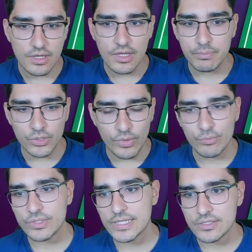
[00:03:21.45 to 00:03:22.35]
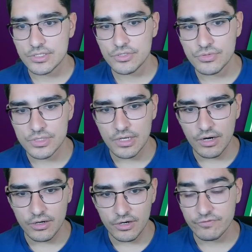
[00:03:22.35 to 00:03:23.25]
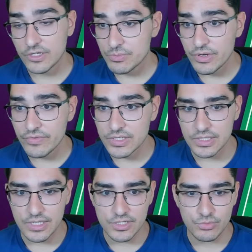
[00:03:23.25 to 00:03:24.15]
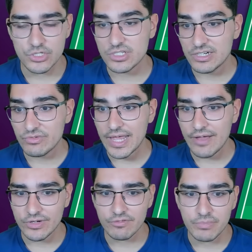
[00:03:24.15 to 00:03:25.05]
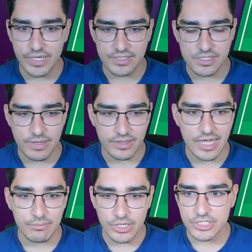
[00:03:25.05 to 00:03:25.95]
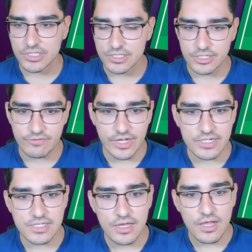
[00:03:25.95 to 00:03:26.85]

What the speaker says: But the way we tend to use our funds previously is we just didn't really have enough money to spend that much into defense.